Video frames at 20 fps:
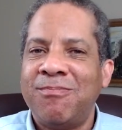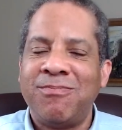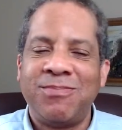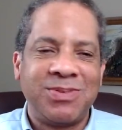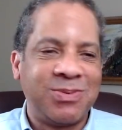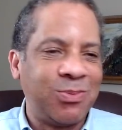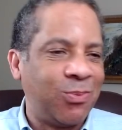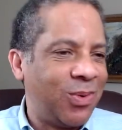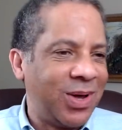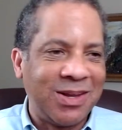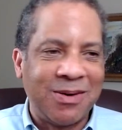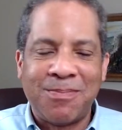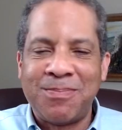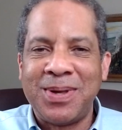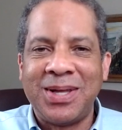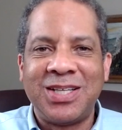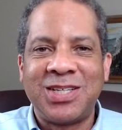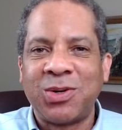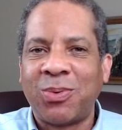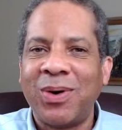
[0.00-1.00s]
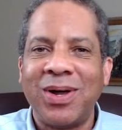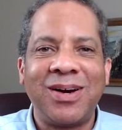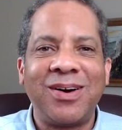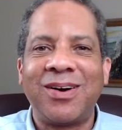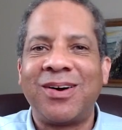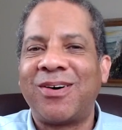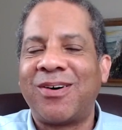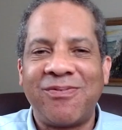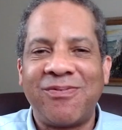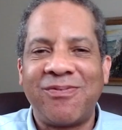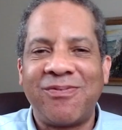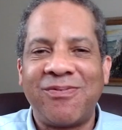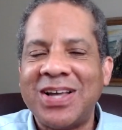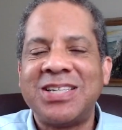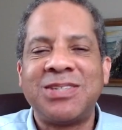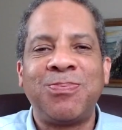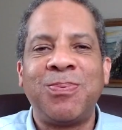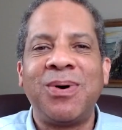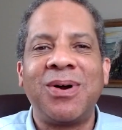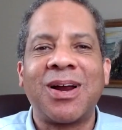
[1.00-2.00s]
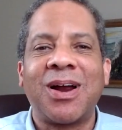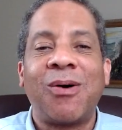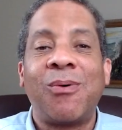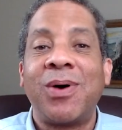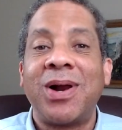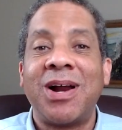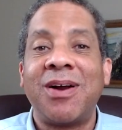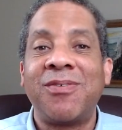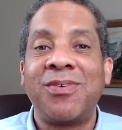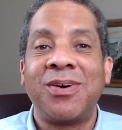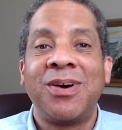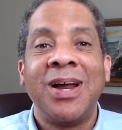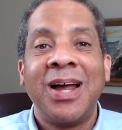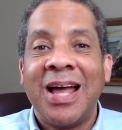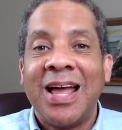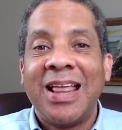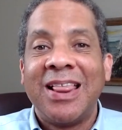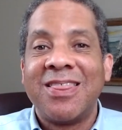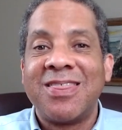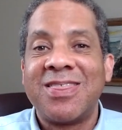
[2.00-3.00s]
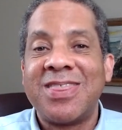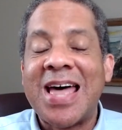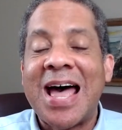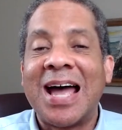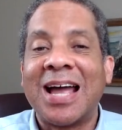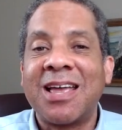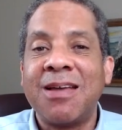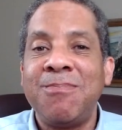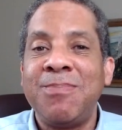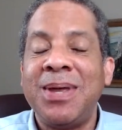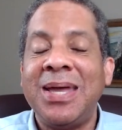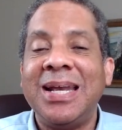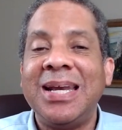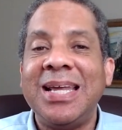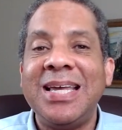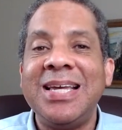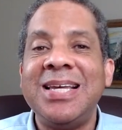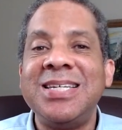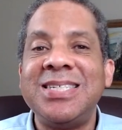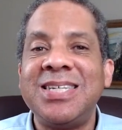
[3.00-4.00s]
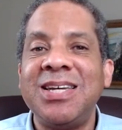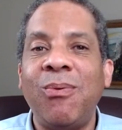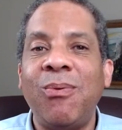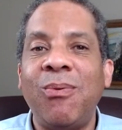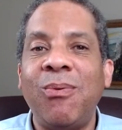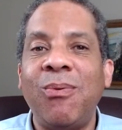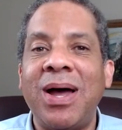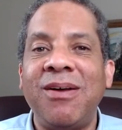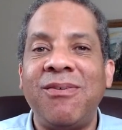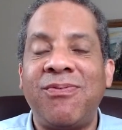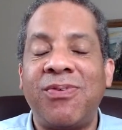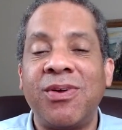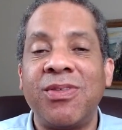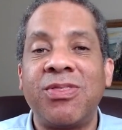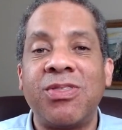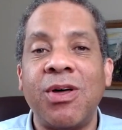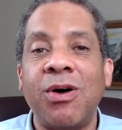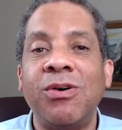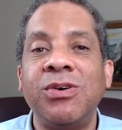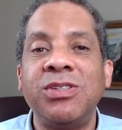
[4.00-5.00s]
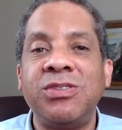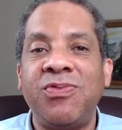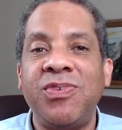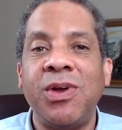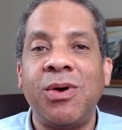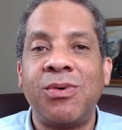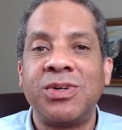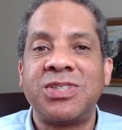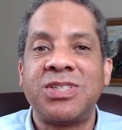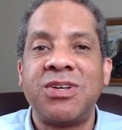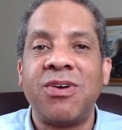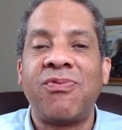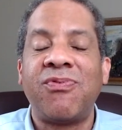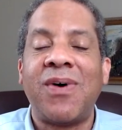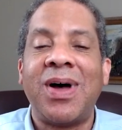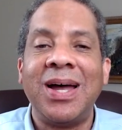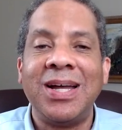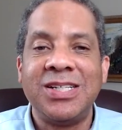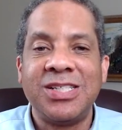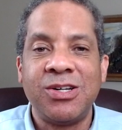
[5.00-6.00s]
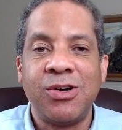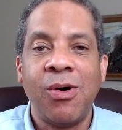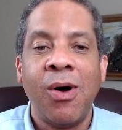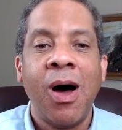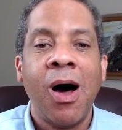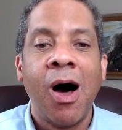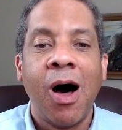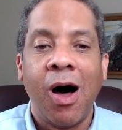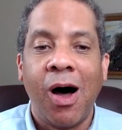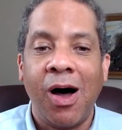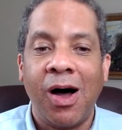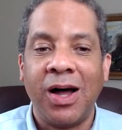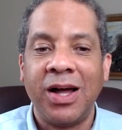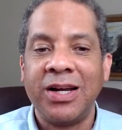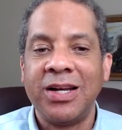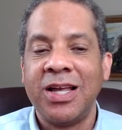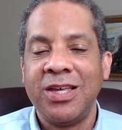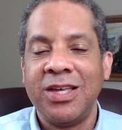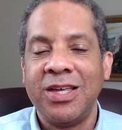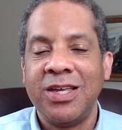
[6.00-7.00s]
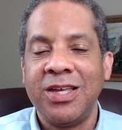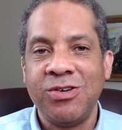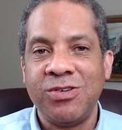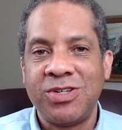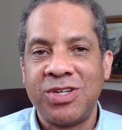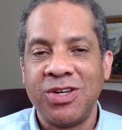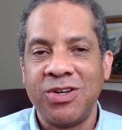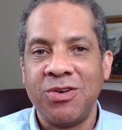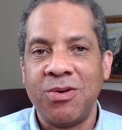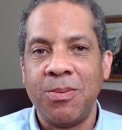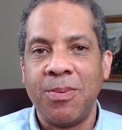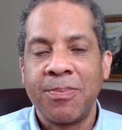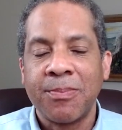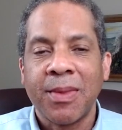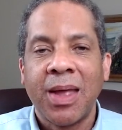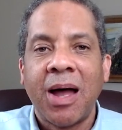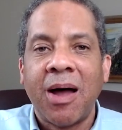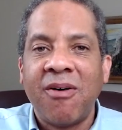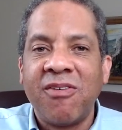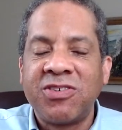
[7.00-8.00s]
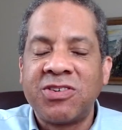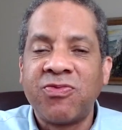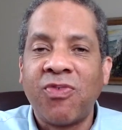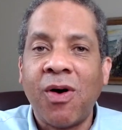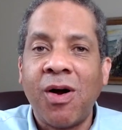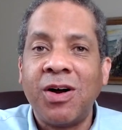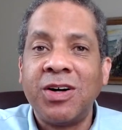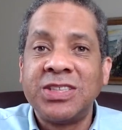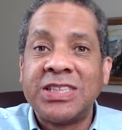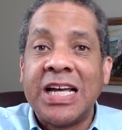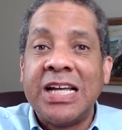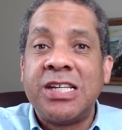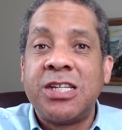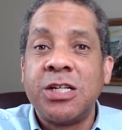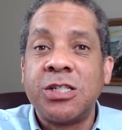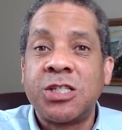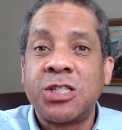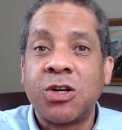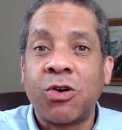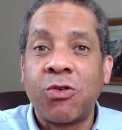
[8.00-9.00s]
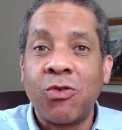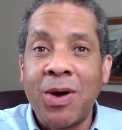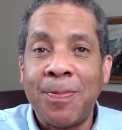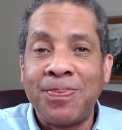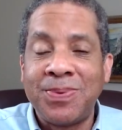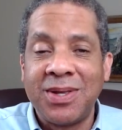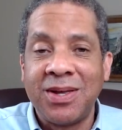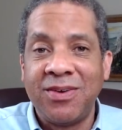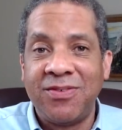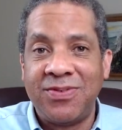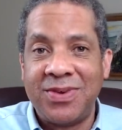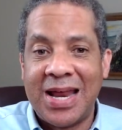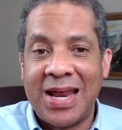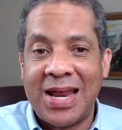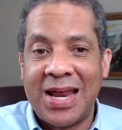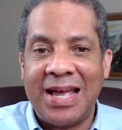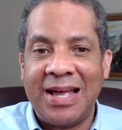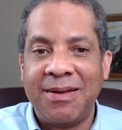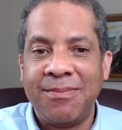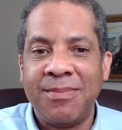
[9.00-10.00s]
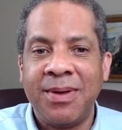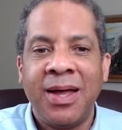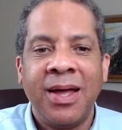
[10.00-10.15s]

whether it be Twitter or Facebook or whatever, that can be an easy way for those viewers to find you on YouTube. As far as a descriptive name,